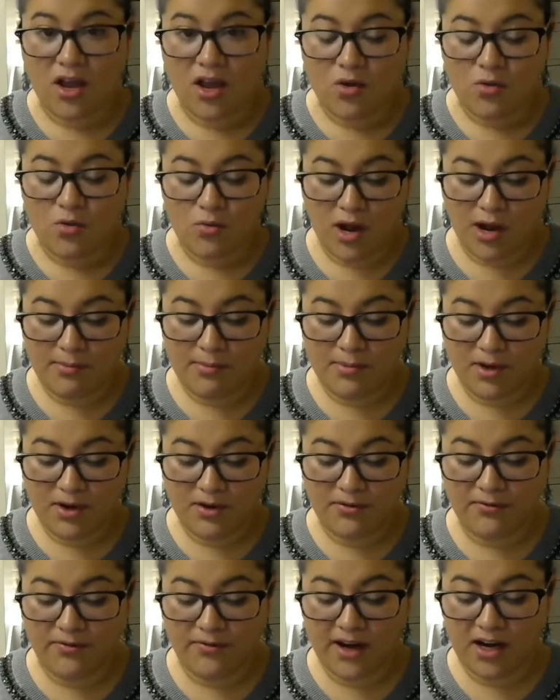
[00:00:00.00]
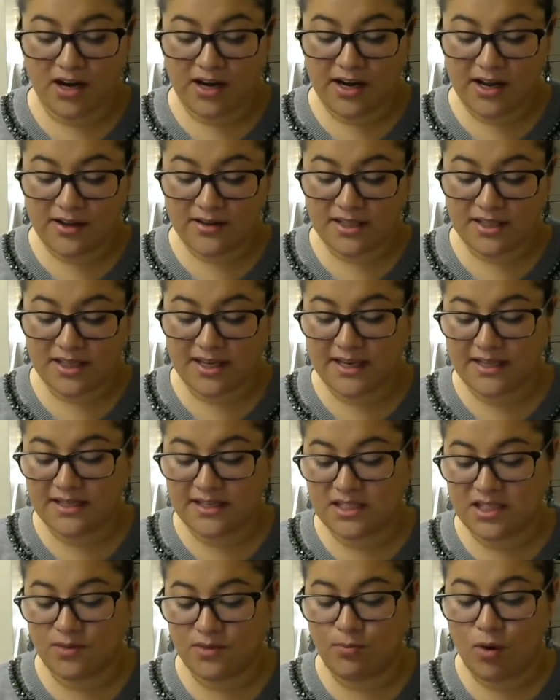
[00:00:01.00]
Rub your fingernails
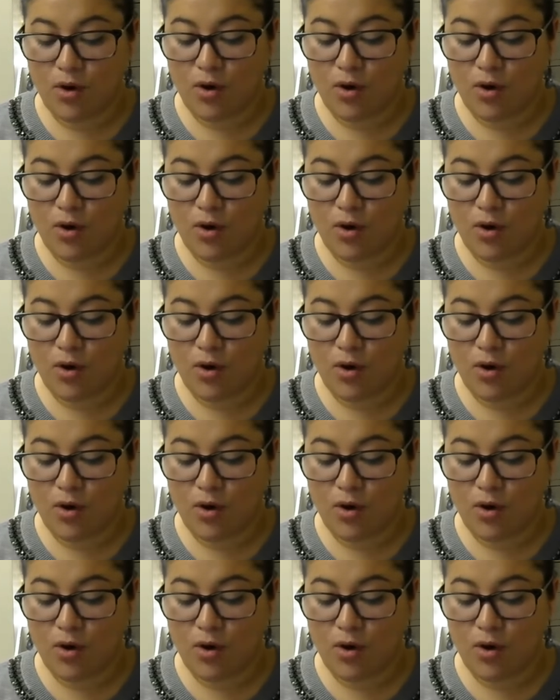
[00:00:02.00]
against the